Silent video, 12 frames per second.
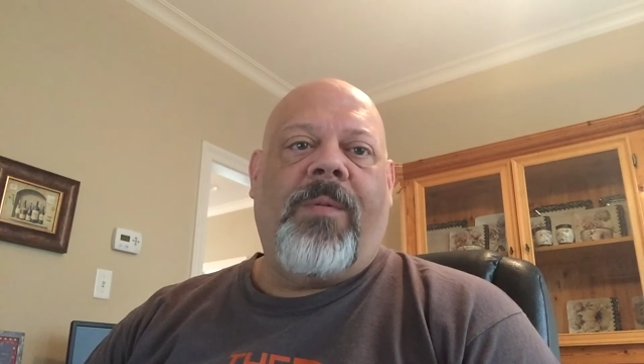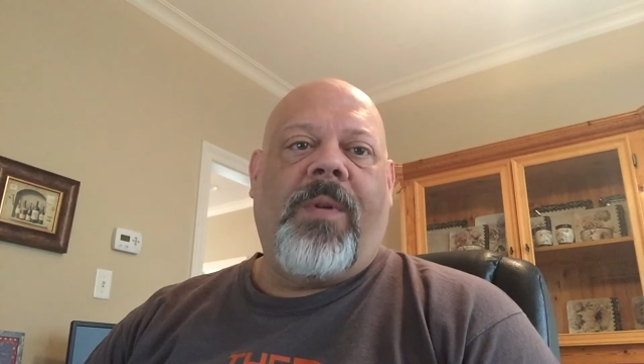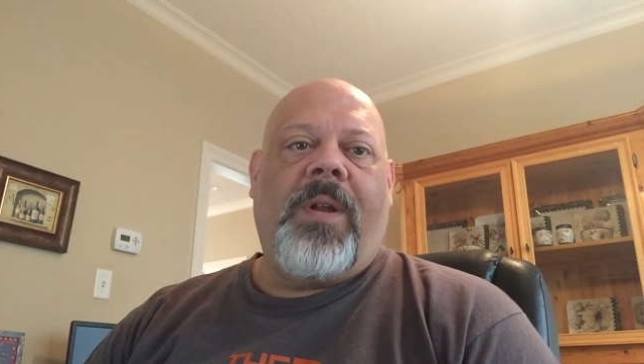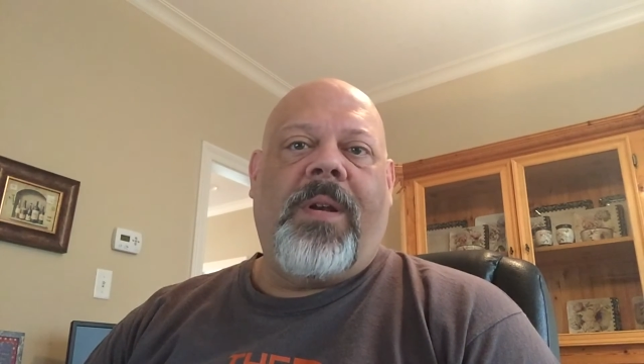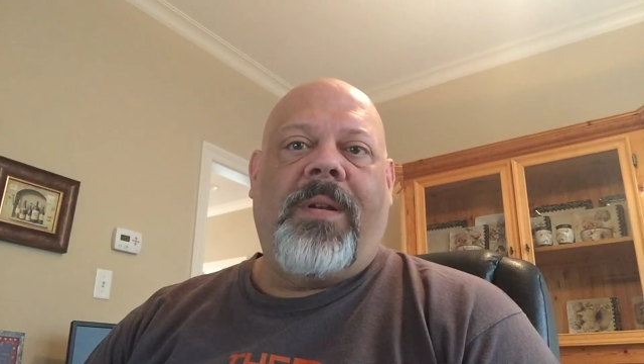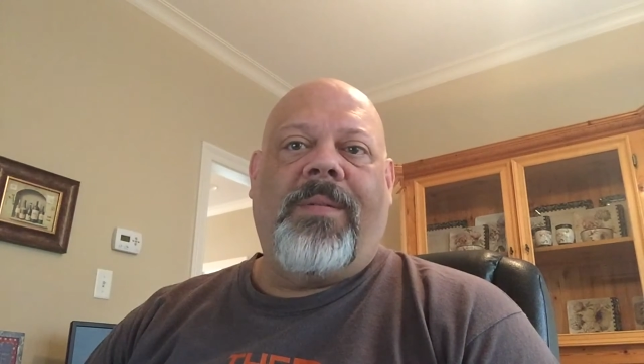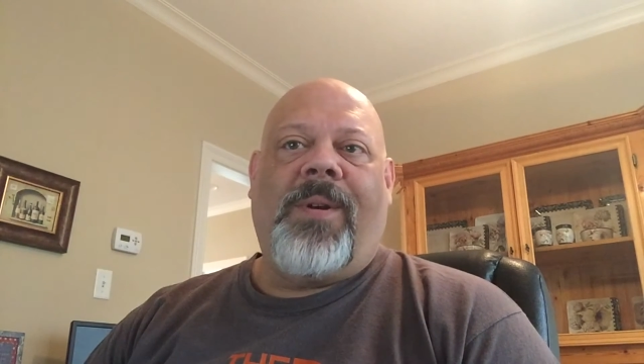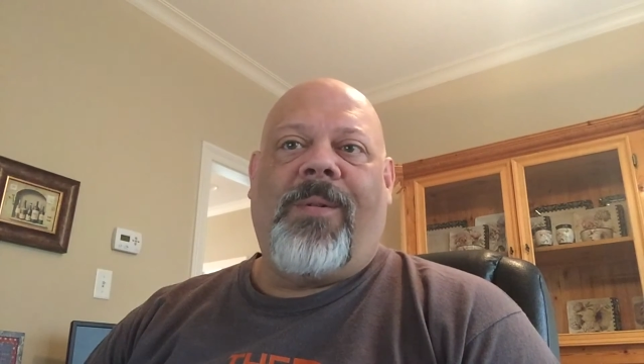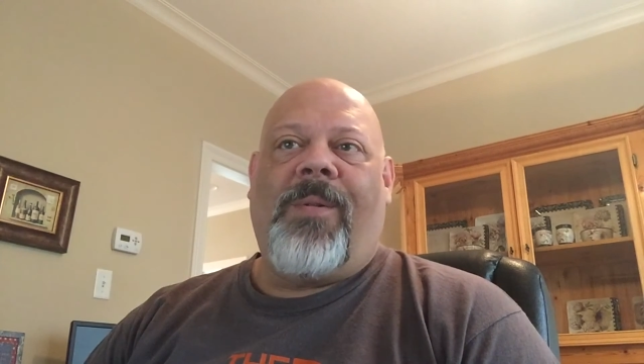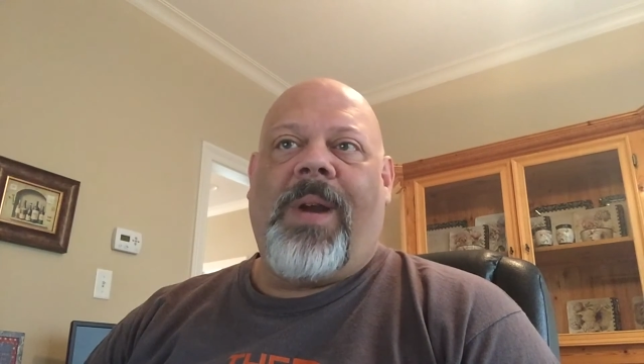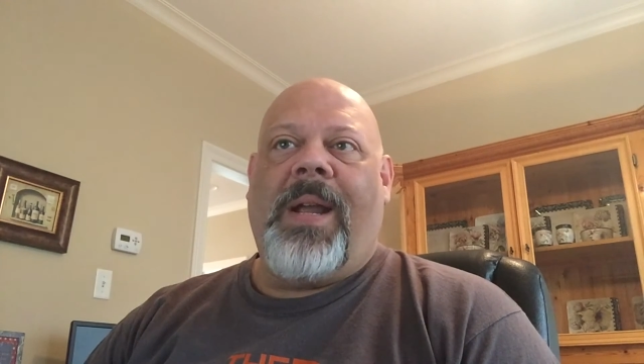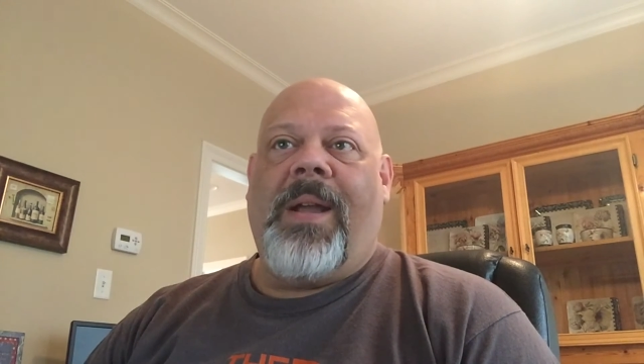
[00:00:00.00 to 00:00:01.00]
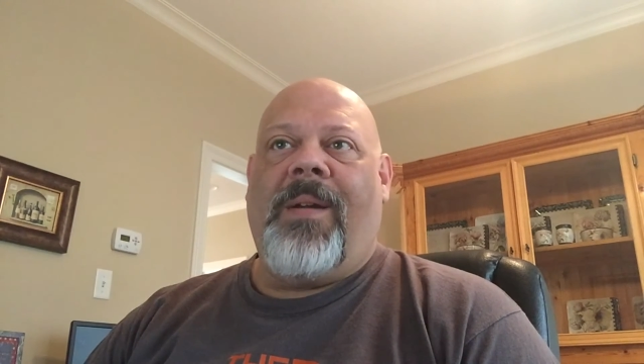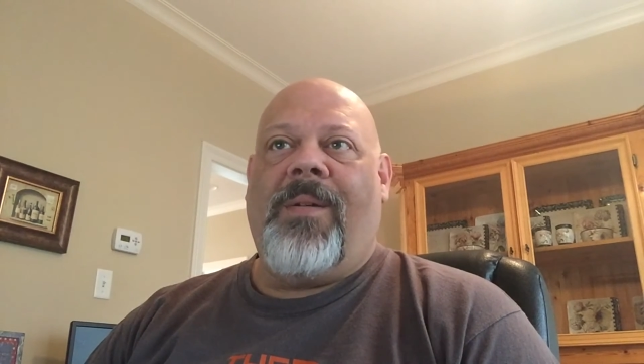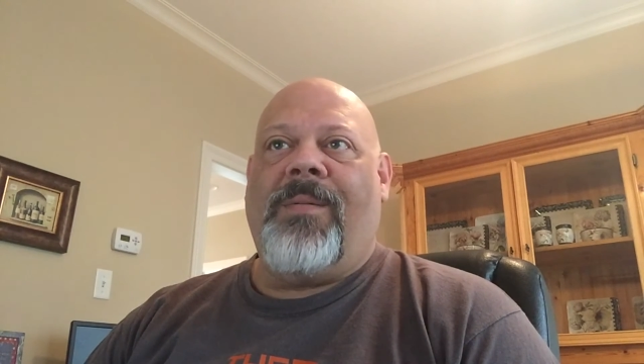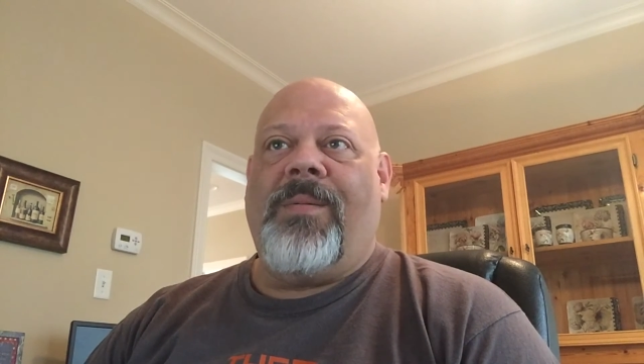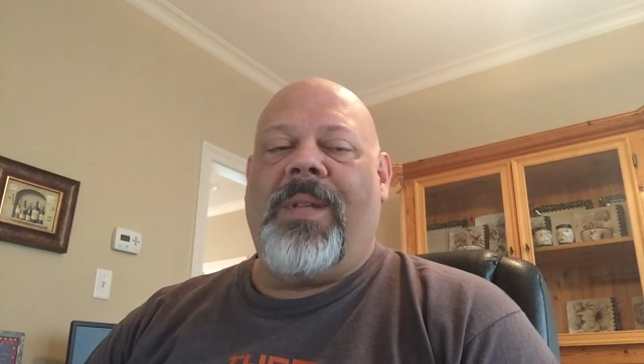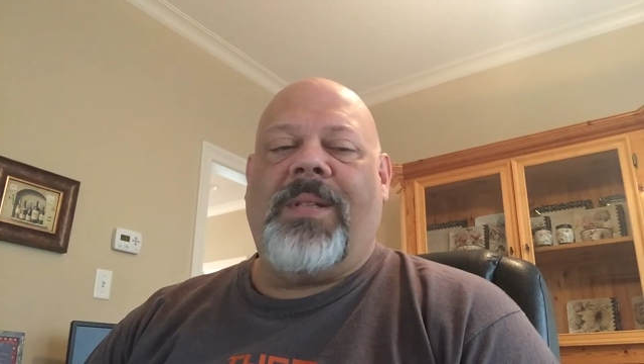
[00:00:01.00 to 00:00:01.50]
running
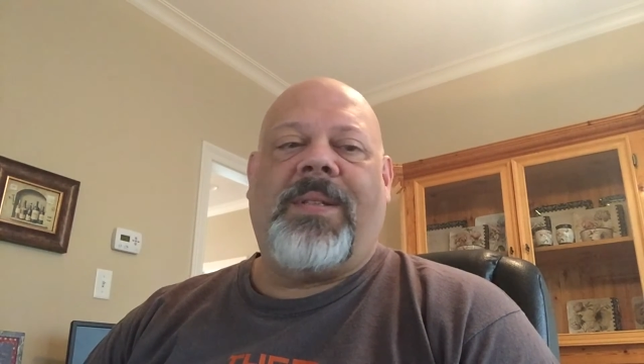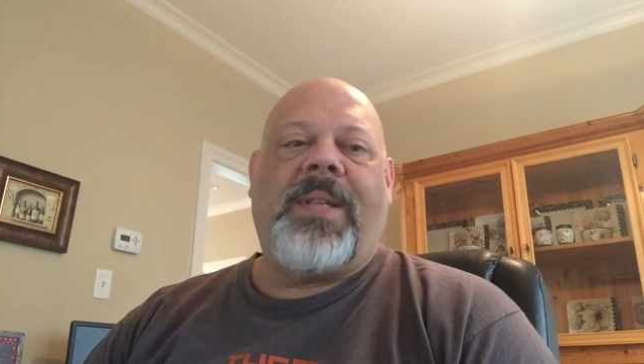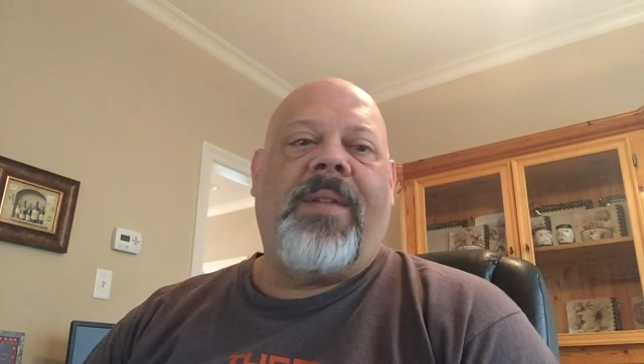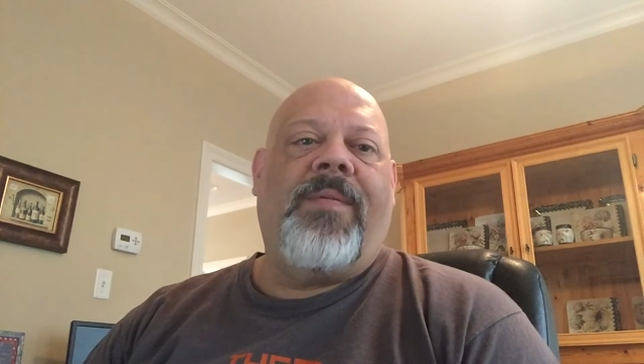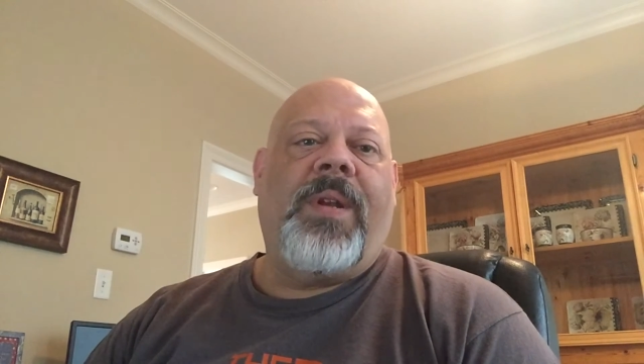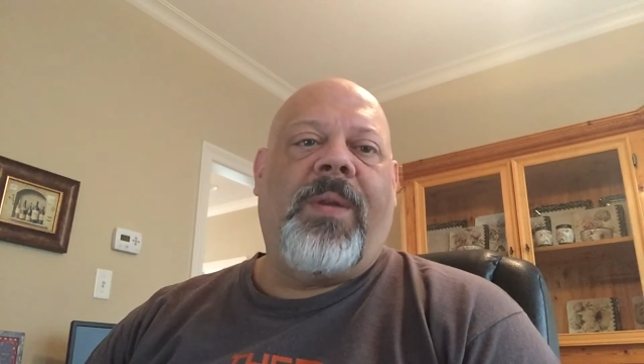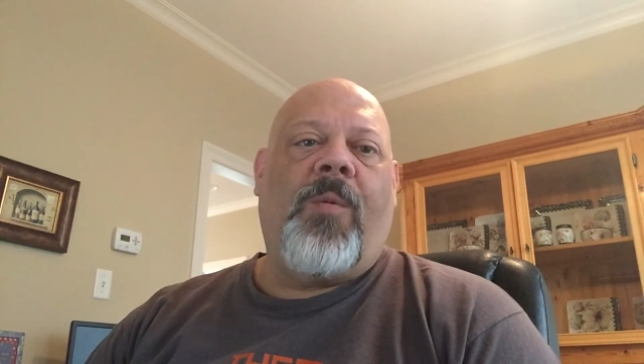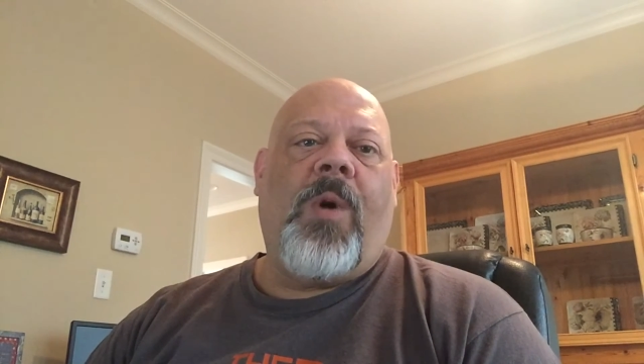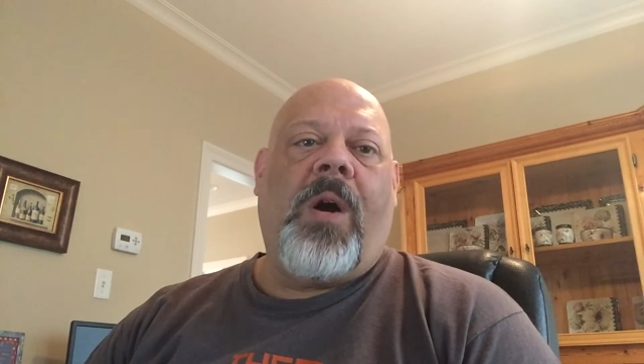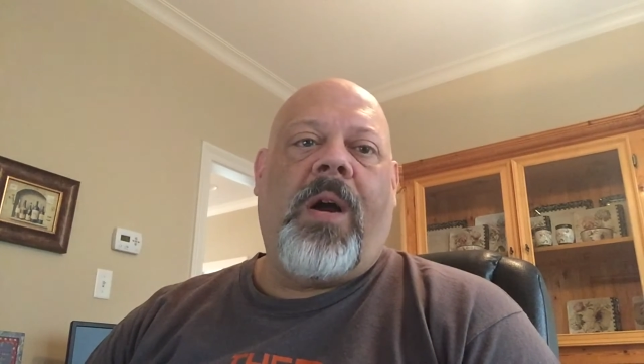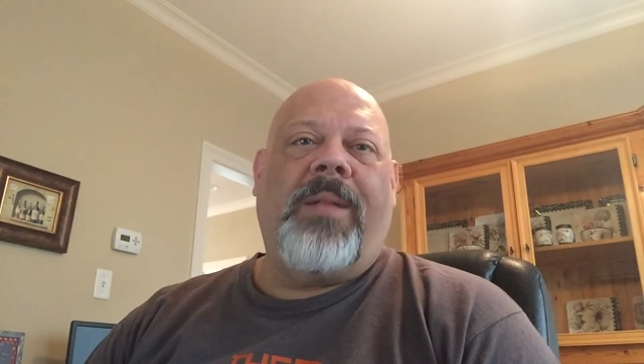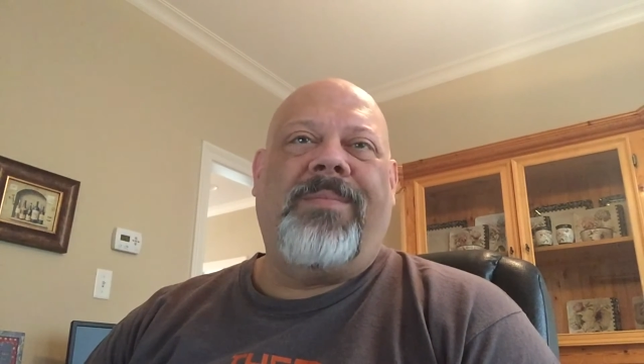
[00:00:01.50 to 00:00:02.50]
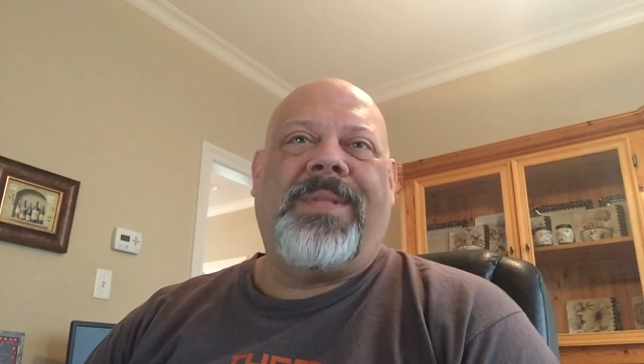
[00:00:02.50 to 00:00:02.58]
around the 70 watt,